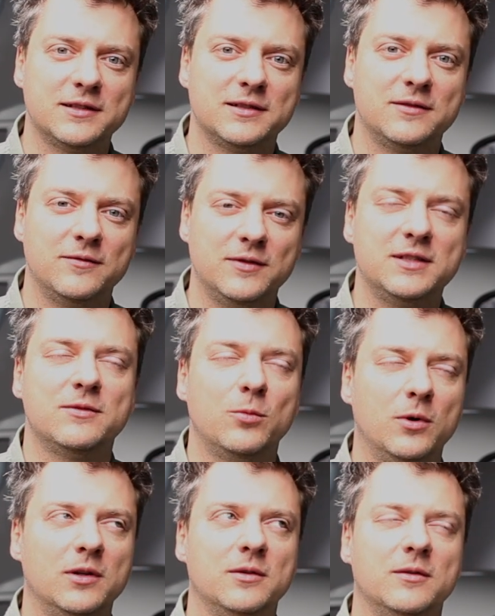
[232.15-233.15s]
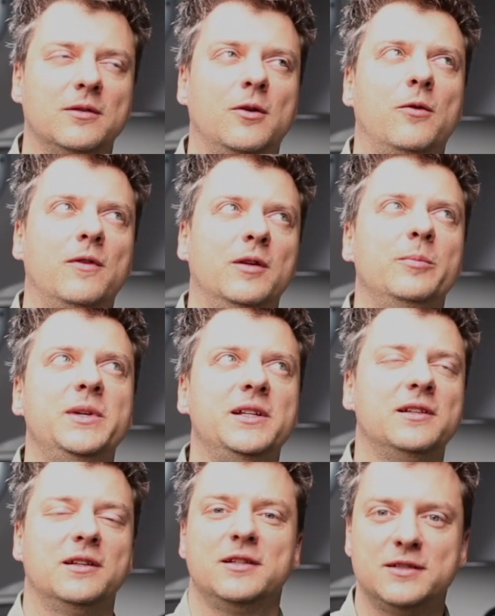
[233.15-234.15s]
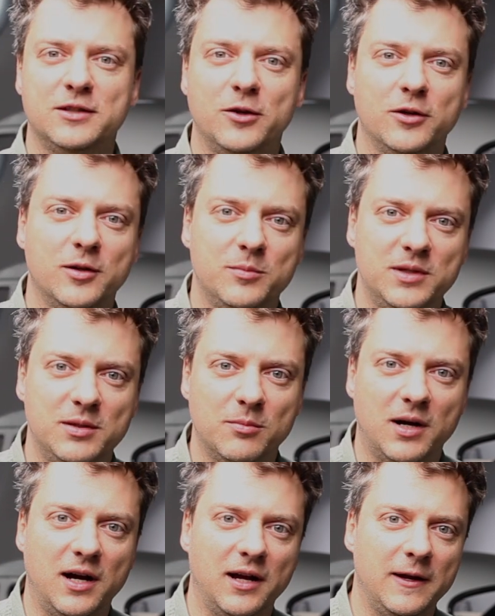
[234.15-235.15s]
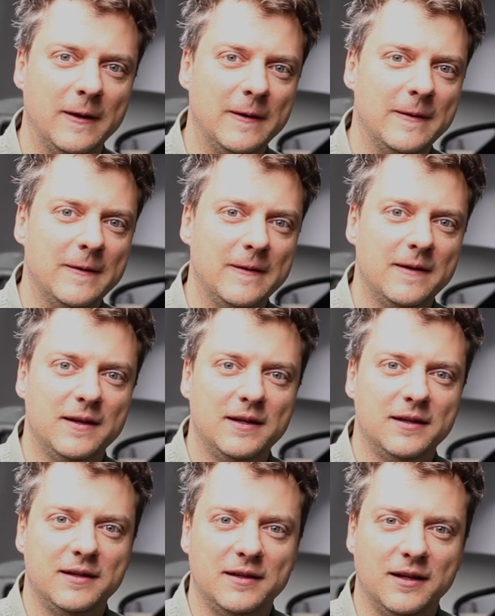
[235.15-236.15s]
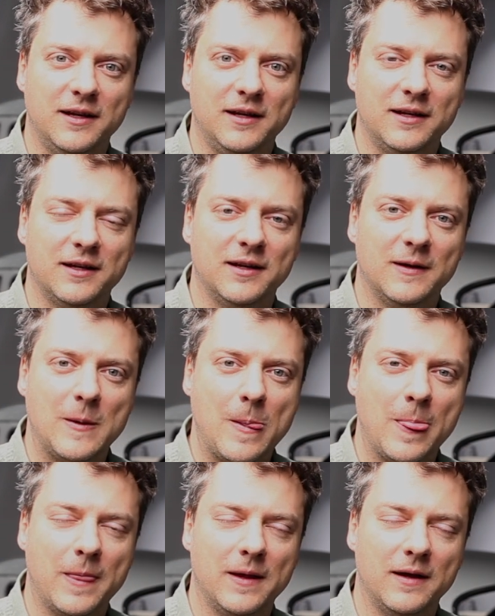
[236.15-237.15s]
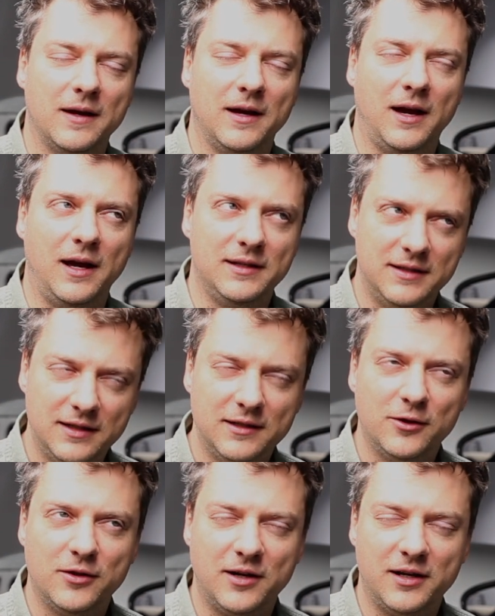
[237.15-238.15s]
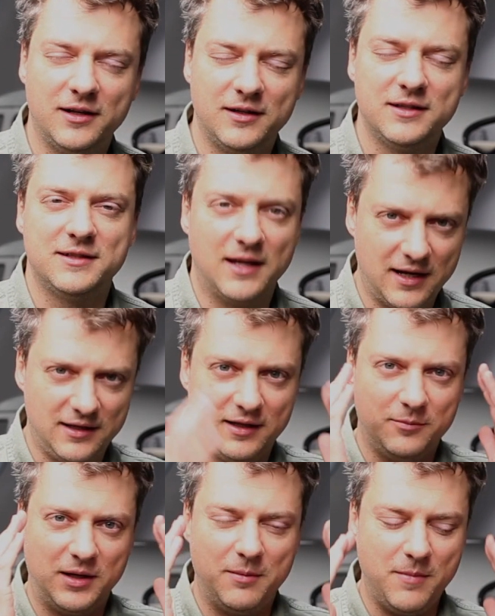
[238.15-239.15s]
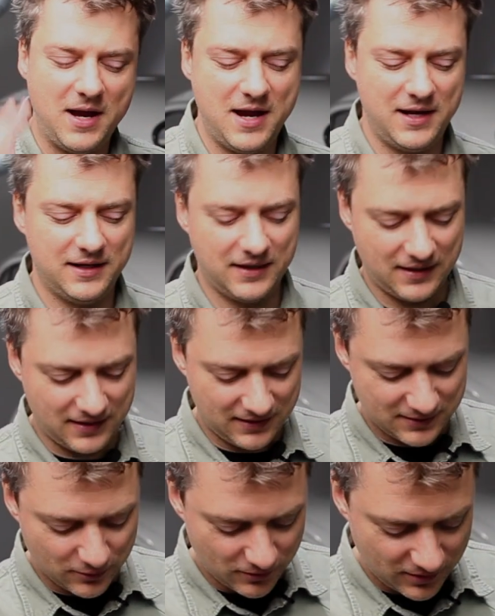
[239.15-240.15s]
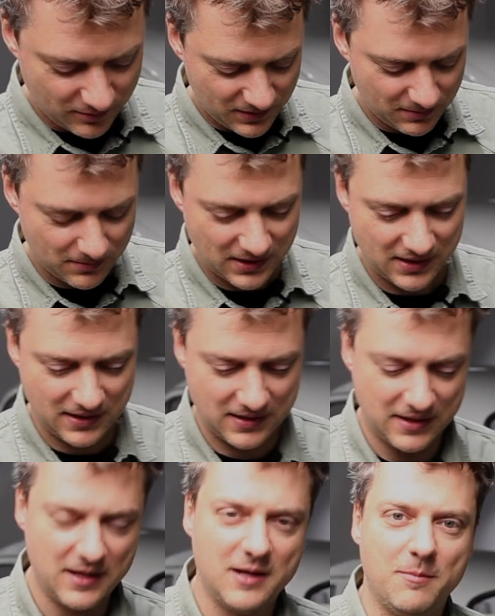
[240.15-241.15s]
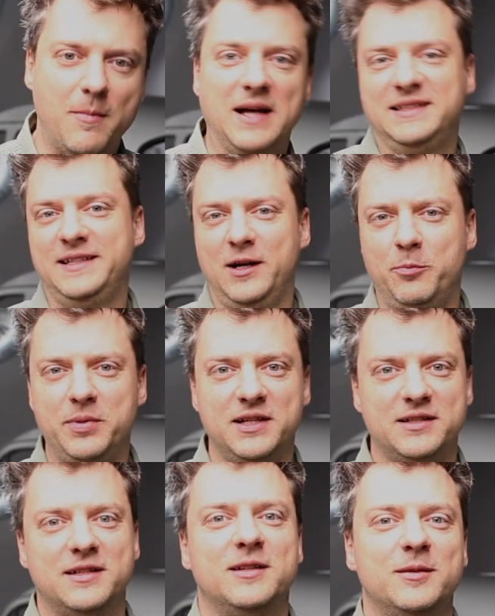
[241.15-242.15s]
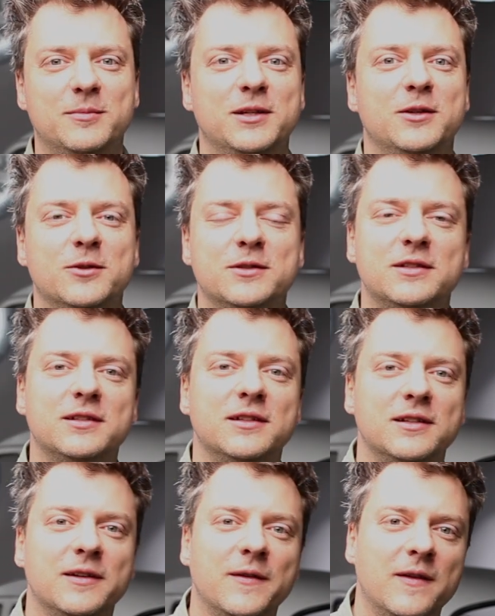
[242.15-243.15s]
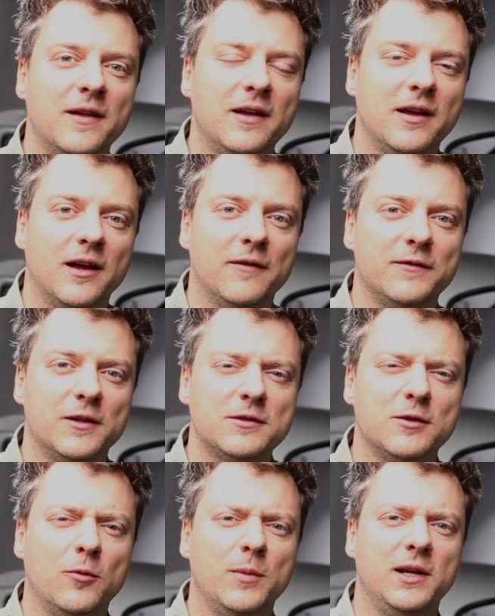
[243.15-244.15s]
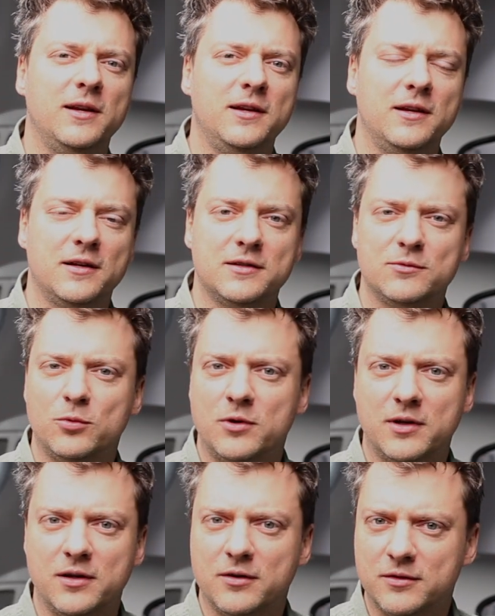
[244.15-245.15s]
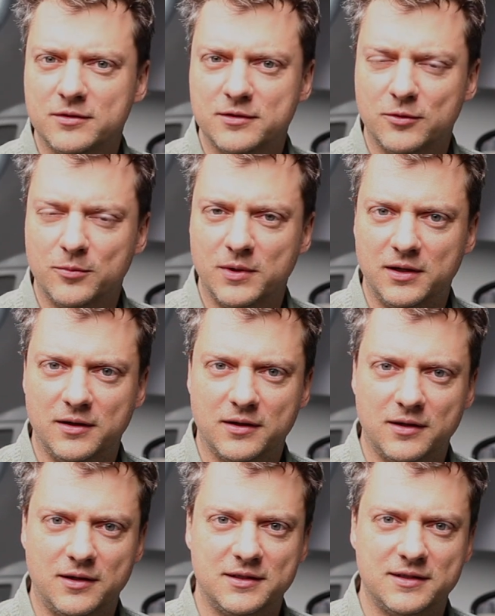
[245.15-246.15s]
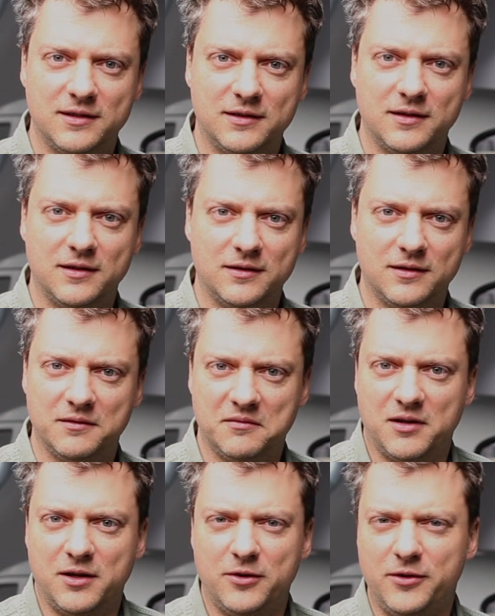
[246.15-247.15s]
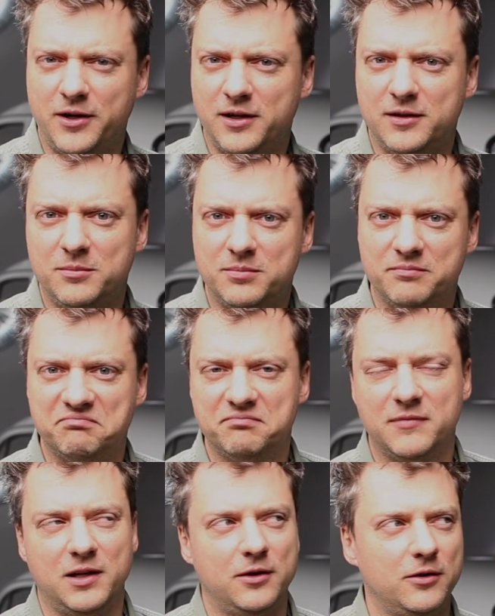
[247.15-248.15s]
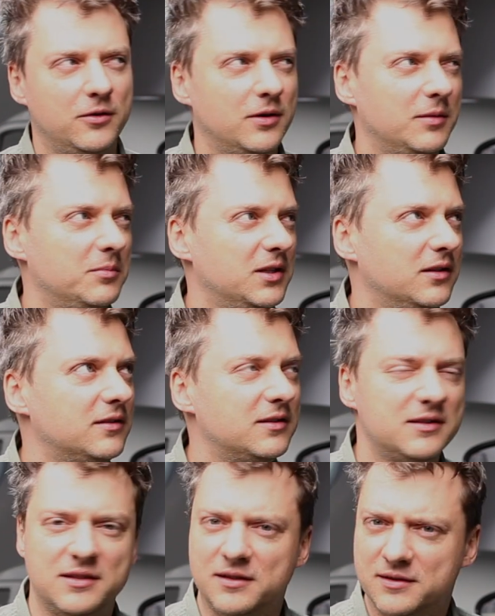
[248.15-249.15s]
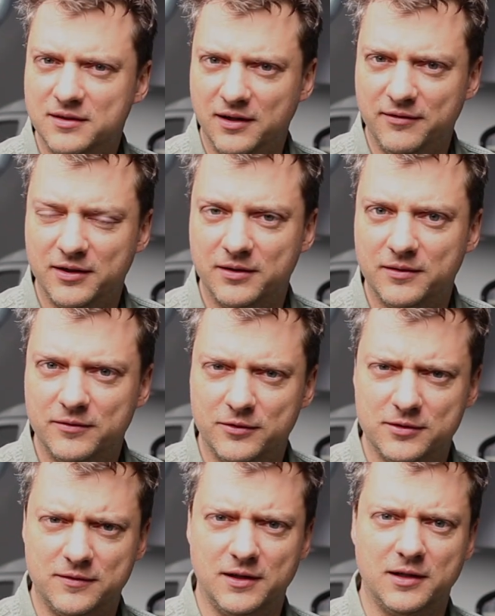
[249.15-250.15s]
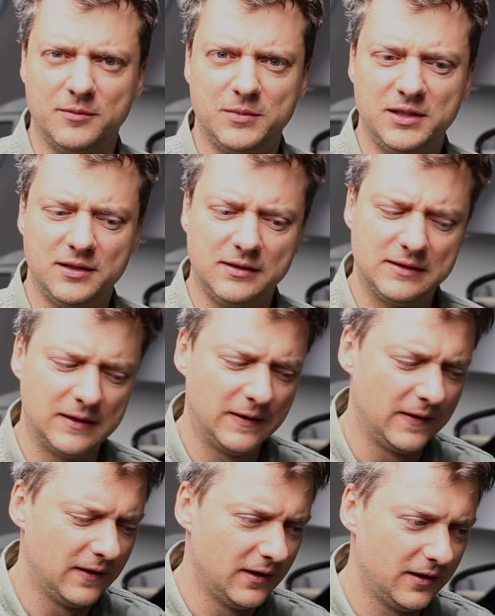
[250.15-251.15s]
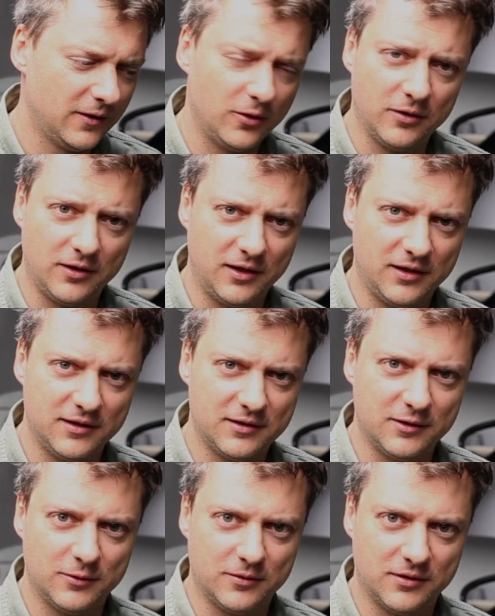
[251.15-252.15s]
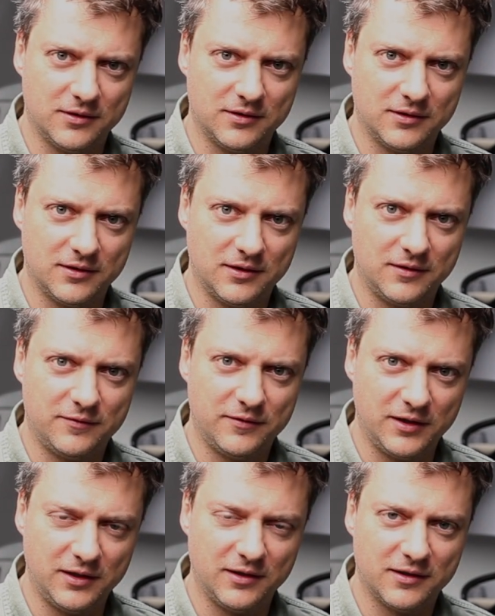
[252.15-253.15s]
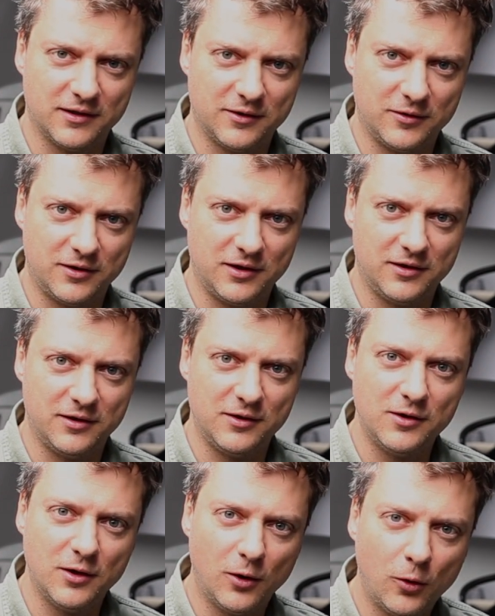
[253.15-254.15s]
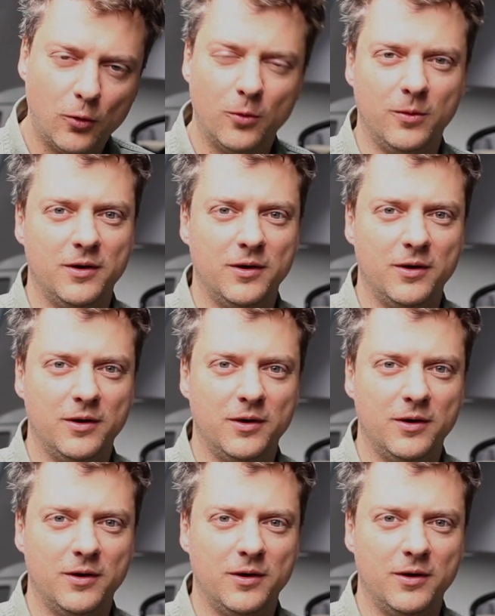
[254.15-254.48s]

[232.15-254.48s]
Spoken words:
this one oval Beetle is gonna be my, like I did already design in my mind, and it's gonna my masterpiece, because after so many years working on so many cars, and I already, I don't know, I built 6-7 Volkswagen Beetles already, so I think I already know